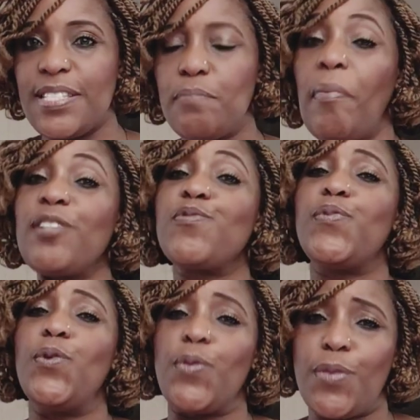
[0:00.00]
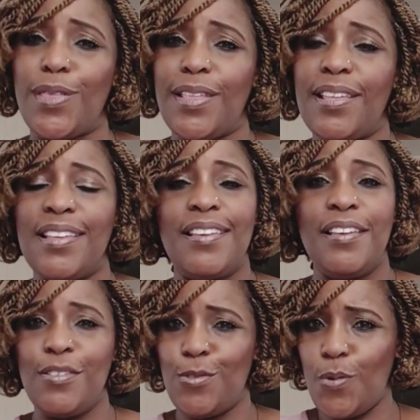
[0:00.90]
It's March 4th.
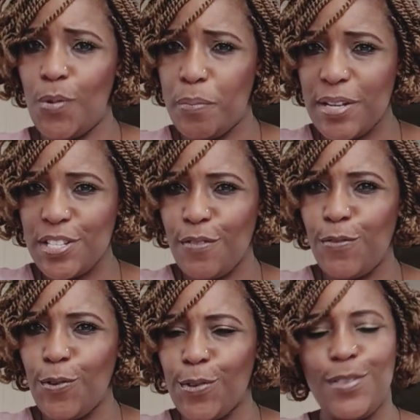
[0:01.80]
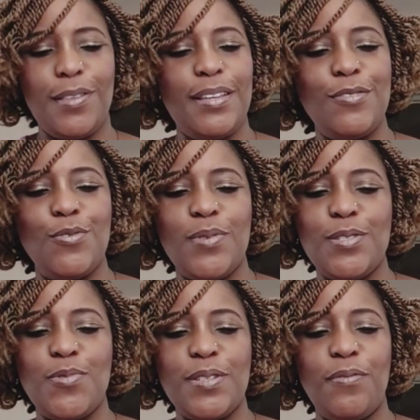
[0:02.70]
So we're marching forth into
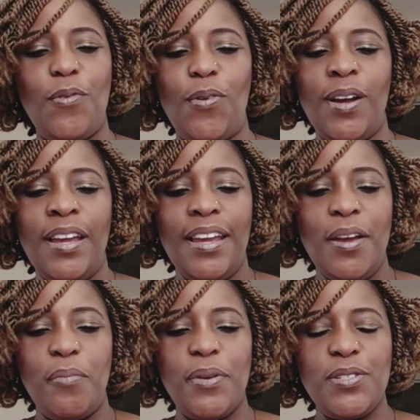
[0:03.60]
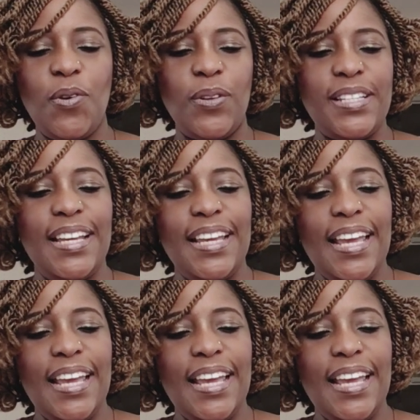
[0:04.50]
2024. Praise God.